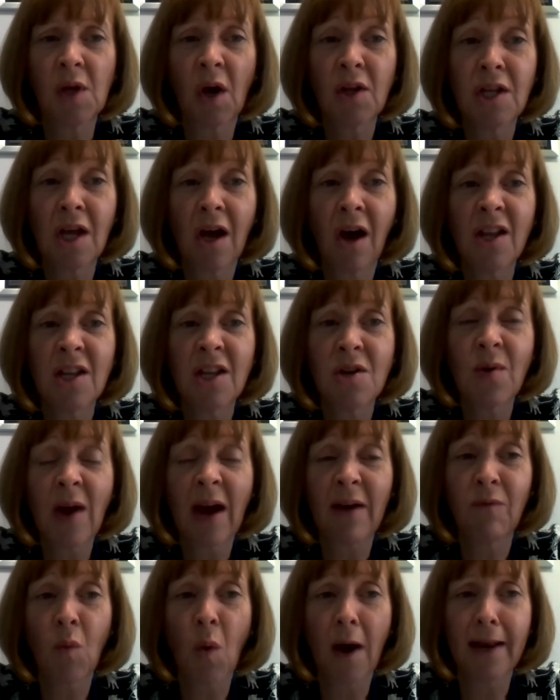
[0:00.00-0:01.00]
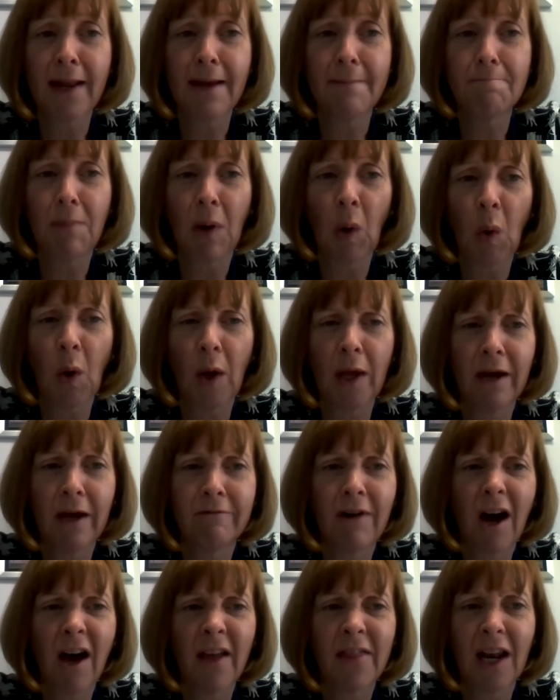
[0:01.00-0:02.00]
I do have one employer,
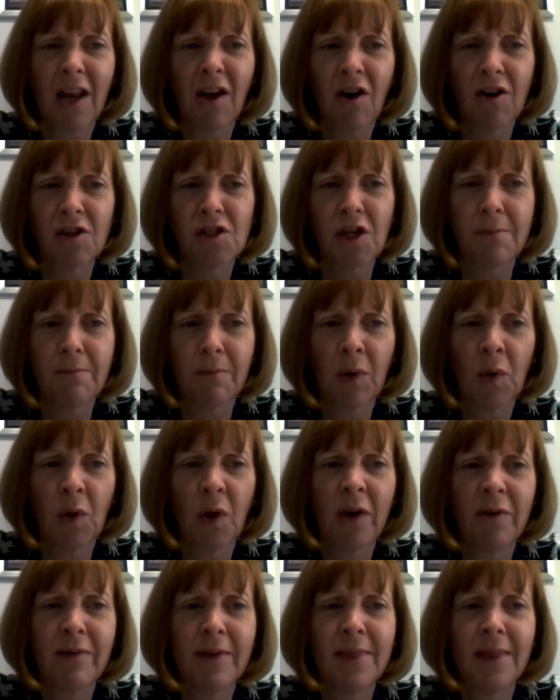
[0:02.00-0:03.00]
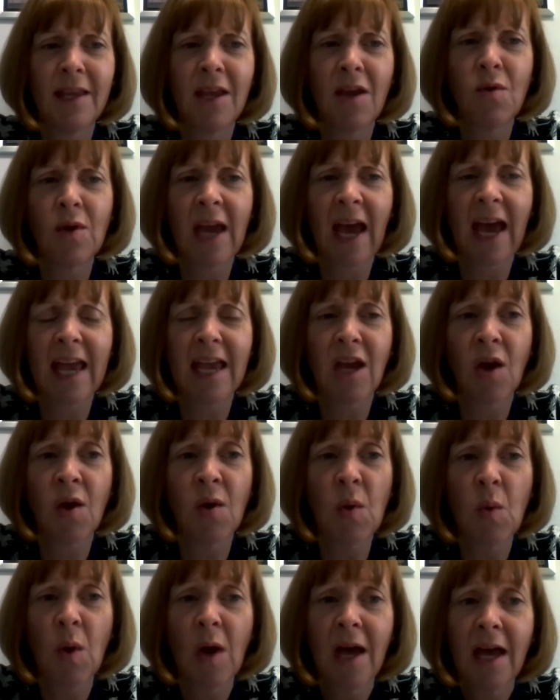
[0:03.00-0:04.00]
rather large employer in the UK,
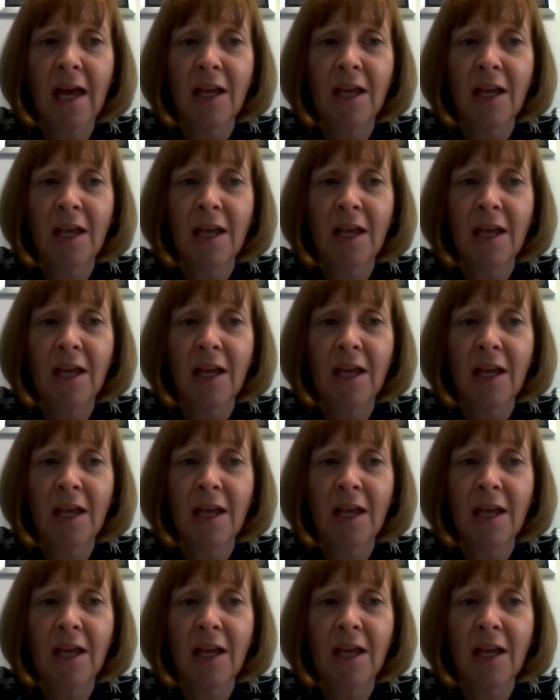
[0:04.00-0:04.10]
who